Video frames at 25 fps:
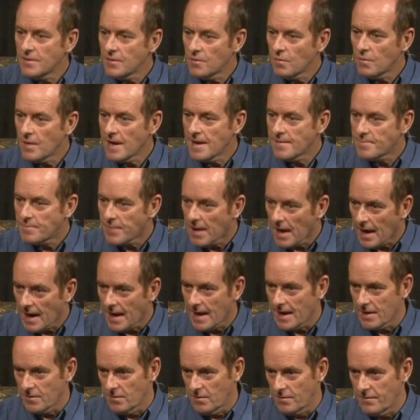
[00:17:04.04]
that we're
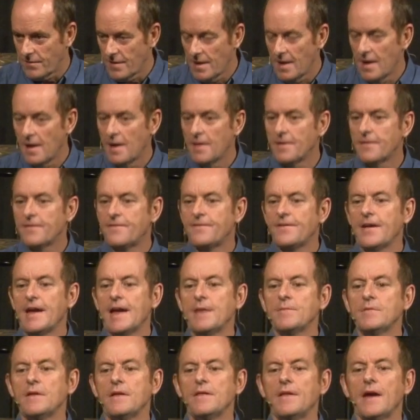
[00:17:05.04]
part of, the
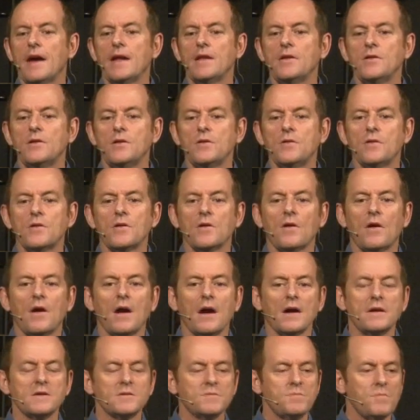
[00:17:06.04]
family that you and
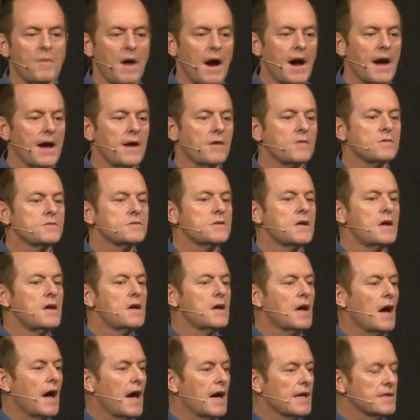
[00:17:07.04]
I as males
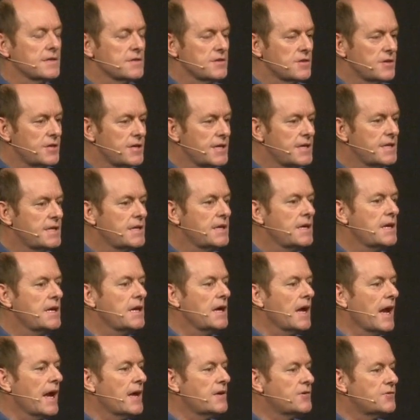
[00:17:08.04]
are
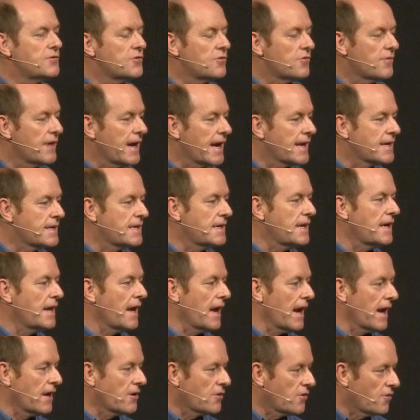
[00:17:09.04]
leading and directing
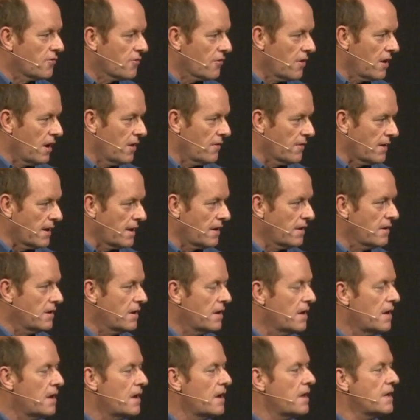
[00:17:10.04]
and growing,
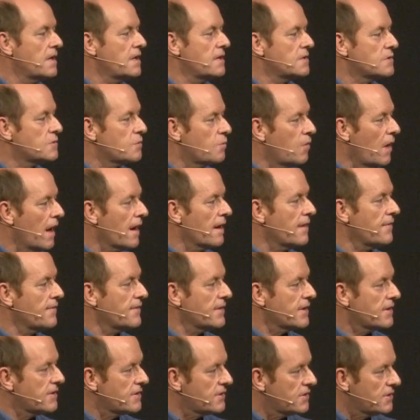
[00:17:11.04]
is one of
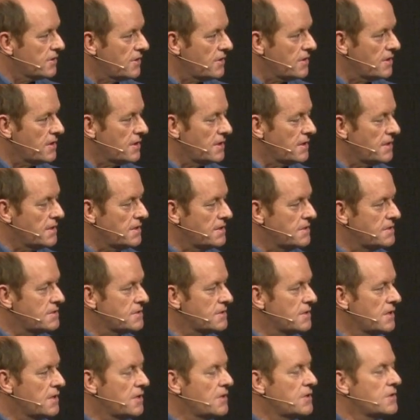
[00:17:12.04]
the
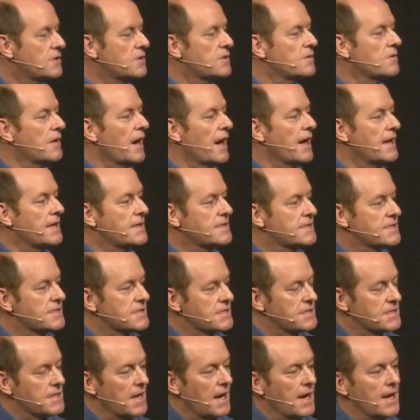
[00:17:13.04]
keys to a
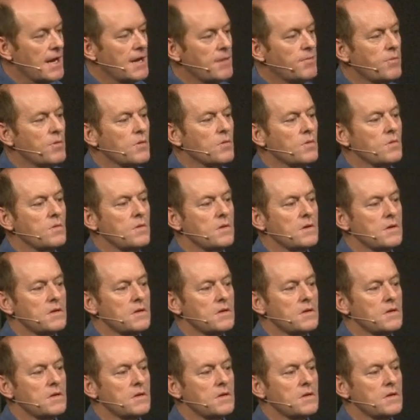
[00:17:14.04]
stable